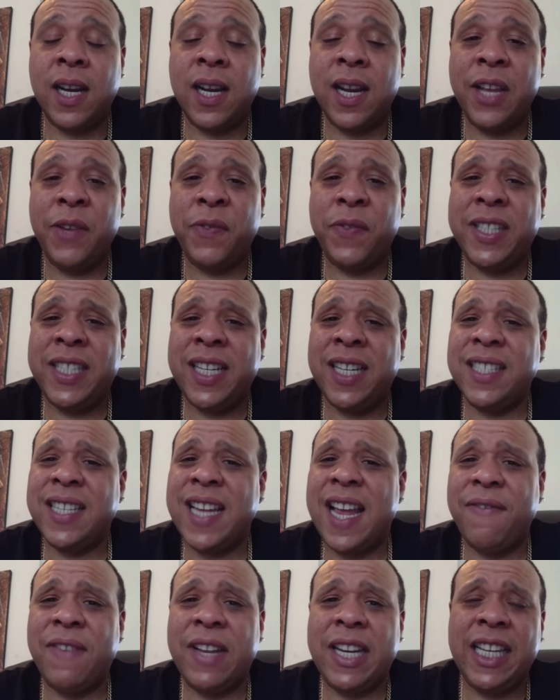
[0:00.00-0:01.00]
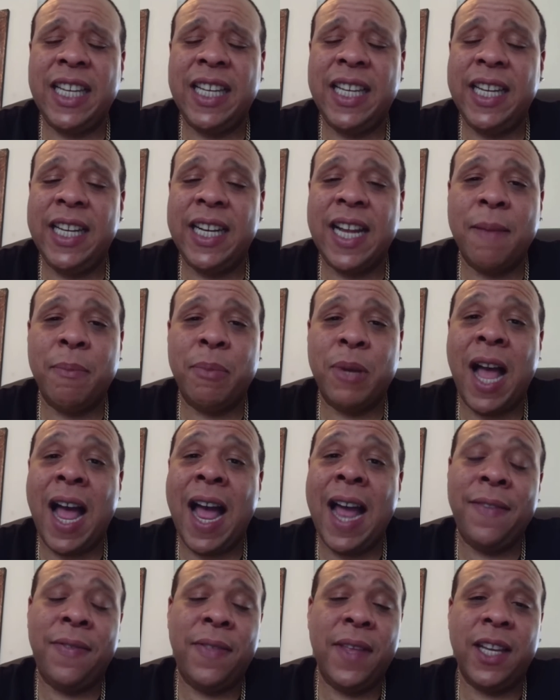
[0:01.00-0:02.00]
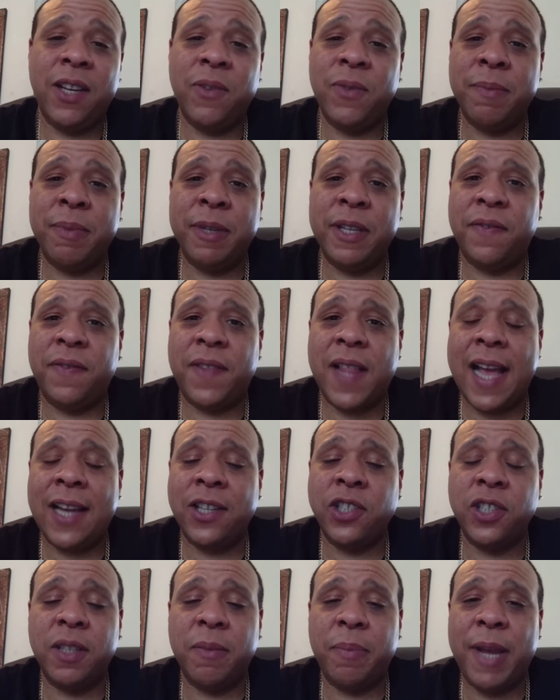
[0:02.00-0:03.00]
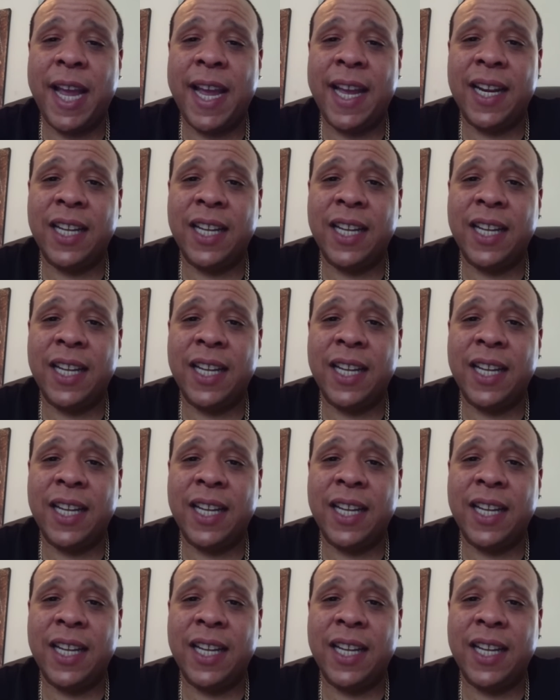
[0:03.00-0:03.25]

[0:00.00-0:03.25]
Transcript: If it does have any heat, I think it would be a flash in the pan.